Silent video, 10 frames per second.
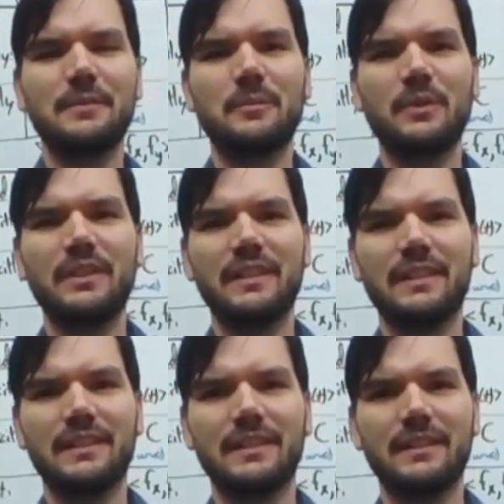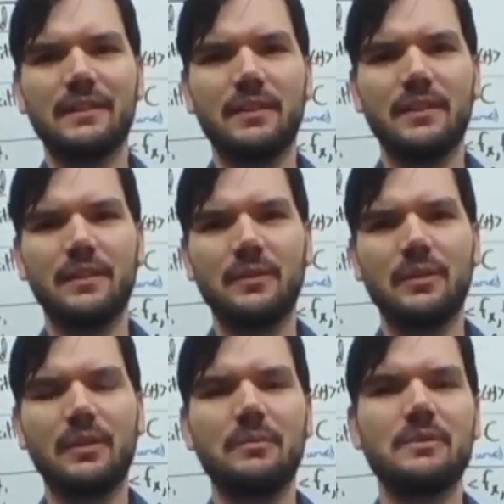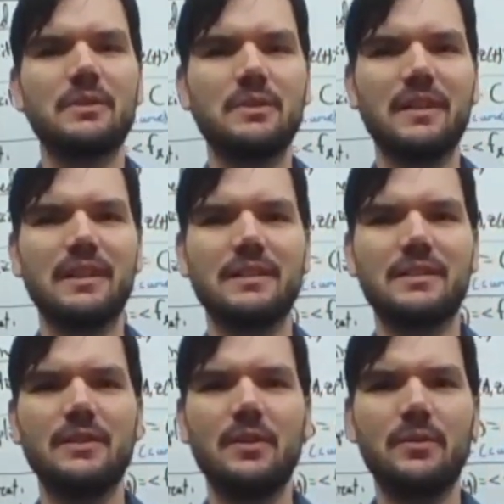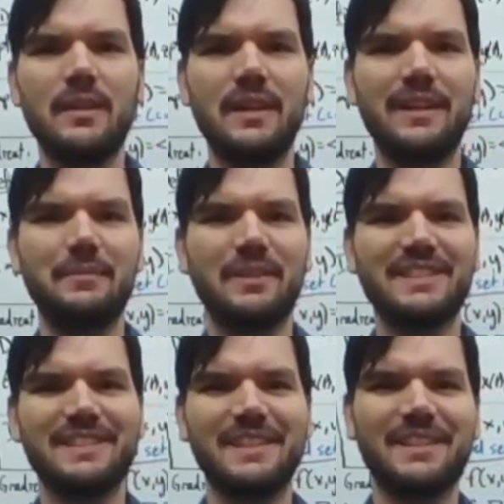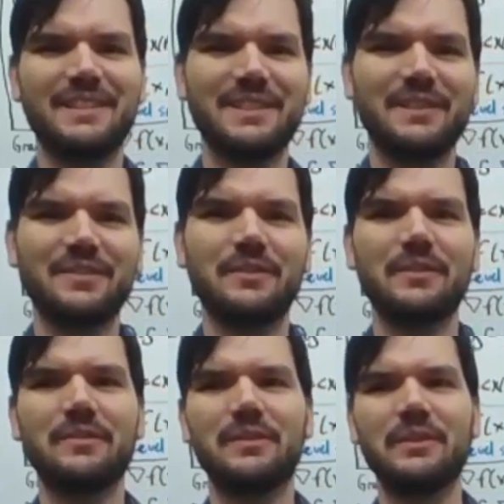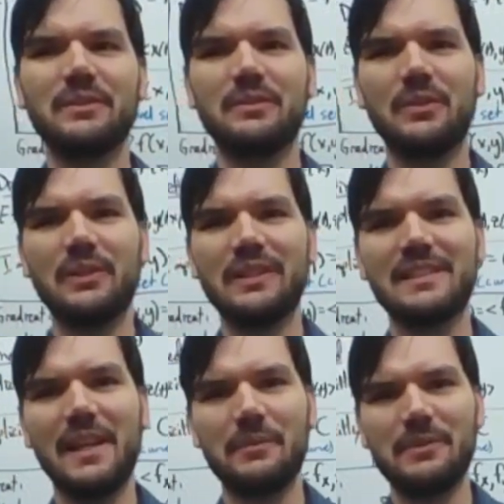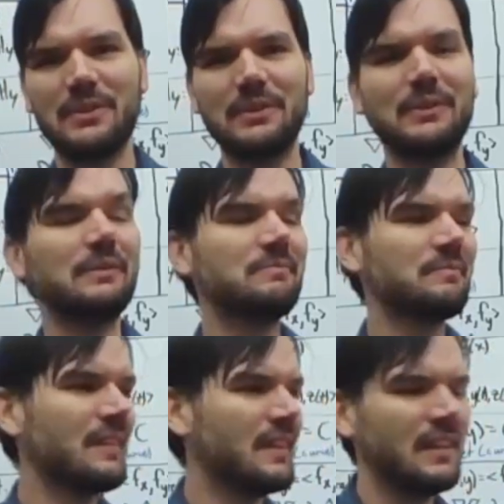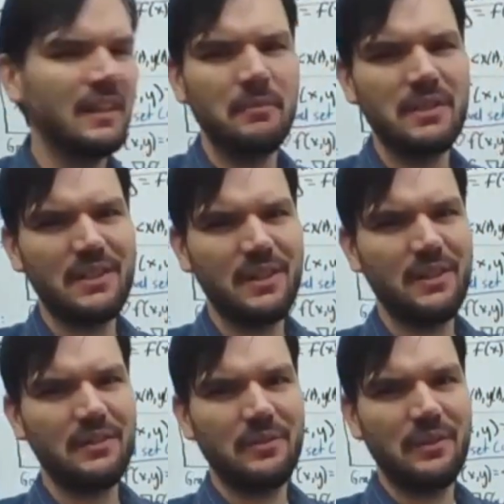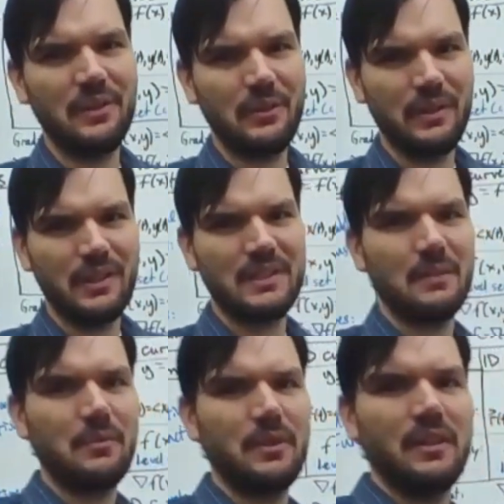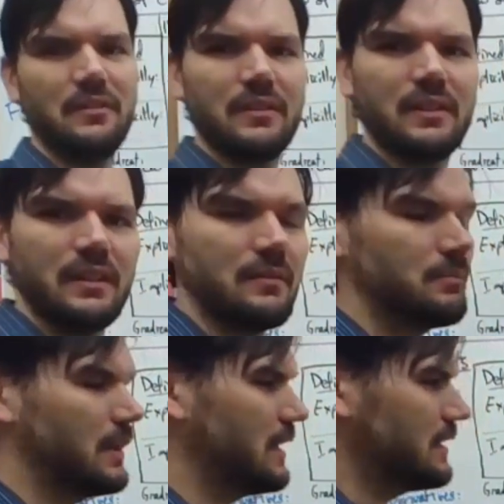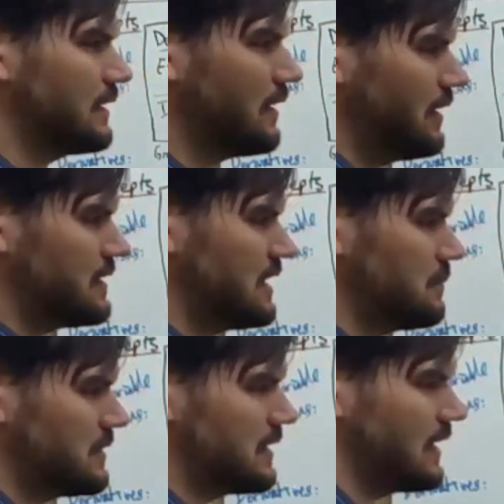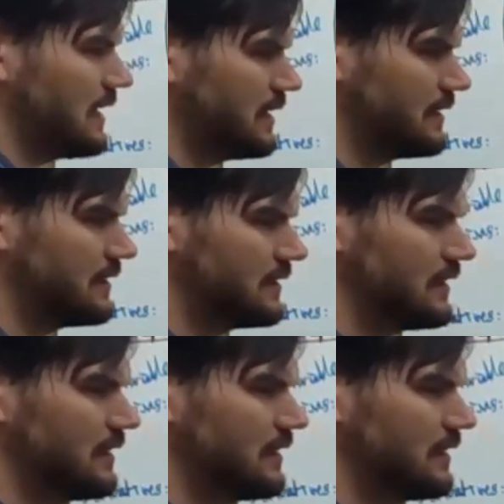Good morning and welcome to a snow day presentation of the review for exam 2. Let me start out with a quick summary of the main concepts and